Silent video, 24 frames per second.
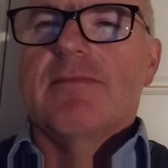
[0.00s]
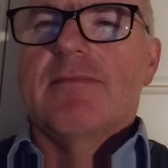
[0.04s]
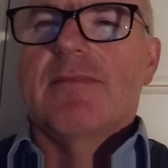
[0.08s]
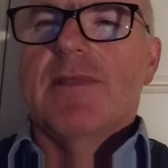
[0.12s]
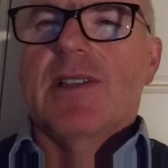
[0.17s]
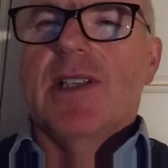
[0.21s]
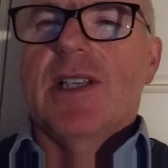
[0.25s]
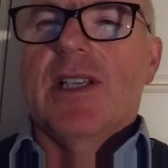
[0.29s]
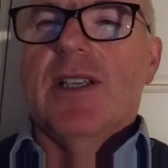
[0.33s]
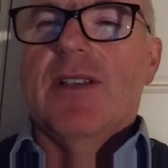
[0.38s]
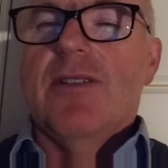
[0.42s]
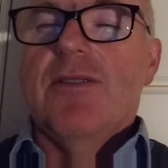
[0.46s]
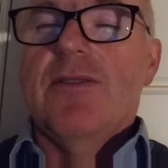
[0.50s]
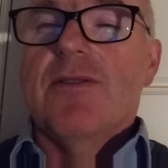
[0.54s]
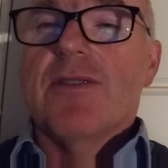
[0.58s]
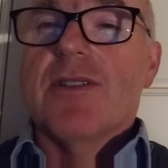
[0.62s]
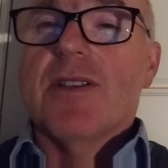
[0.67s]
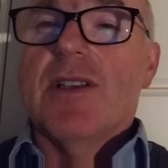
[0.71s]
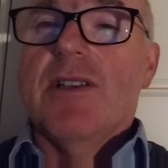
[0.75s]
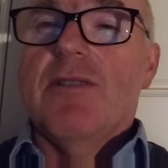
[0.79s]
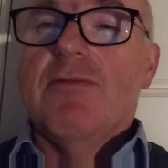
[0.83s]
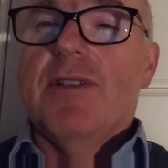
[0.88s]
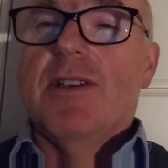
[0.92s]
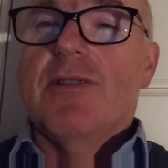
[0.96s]
Yeah, you
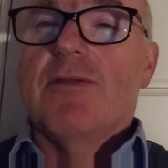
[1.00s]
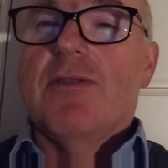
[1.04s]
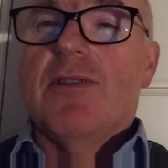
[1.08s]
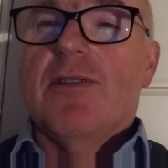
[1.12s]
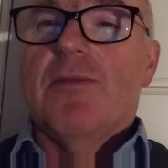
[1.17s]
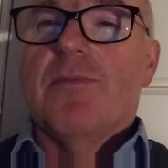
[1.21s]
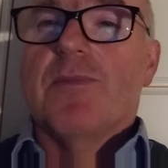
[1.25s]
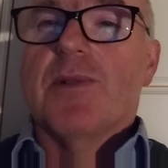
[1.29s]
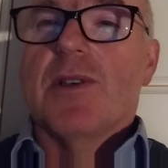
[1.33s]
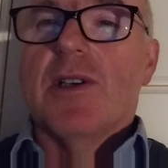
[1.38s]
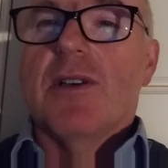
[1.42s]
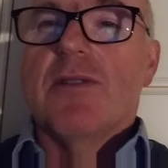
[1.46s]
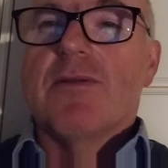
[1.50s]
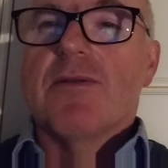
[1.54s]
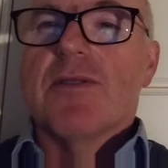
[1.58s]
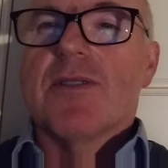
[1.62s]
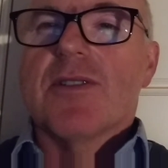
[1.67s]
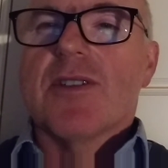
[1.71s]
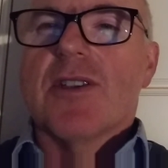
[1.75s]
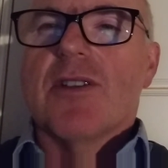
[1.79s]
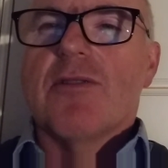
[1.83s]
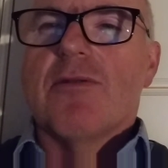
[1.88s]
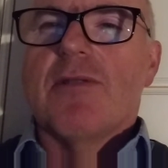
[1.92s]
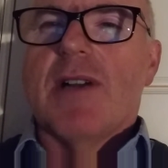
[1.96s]
see, we're all prone
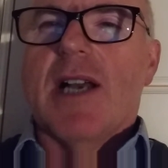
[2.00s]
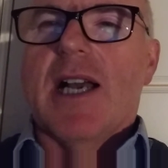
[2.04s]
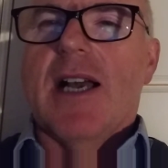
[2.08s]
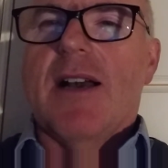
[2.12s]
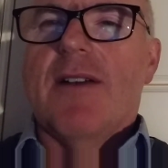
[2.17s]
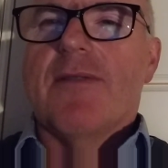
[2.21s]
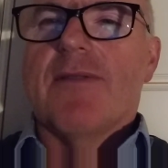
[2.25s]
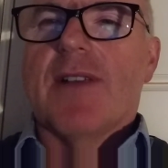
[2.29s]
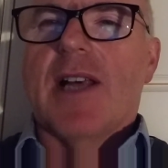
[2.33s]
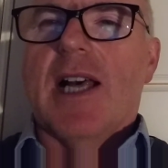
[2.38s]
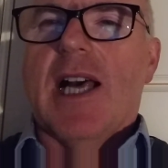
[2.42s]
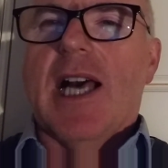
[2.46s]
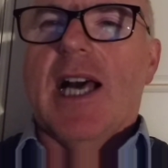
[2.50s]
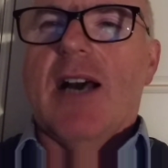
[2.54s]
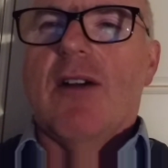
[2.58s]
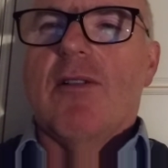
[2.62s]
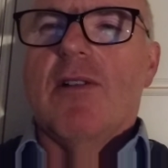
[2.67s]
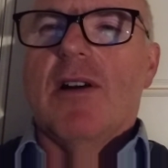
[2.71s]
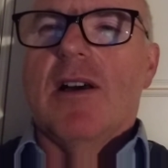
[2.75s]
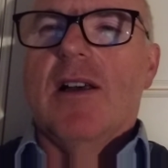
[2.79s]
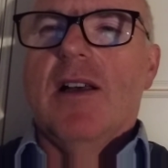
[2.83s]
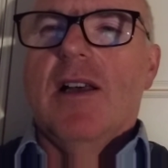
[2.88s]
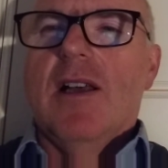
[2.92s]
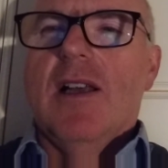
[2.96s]
to have
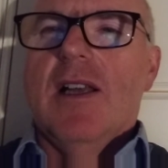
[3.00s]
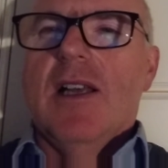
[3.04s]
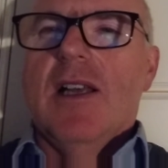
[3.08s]
our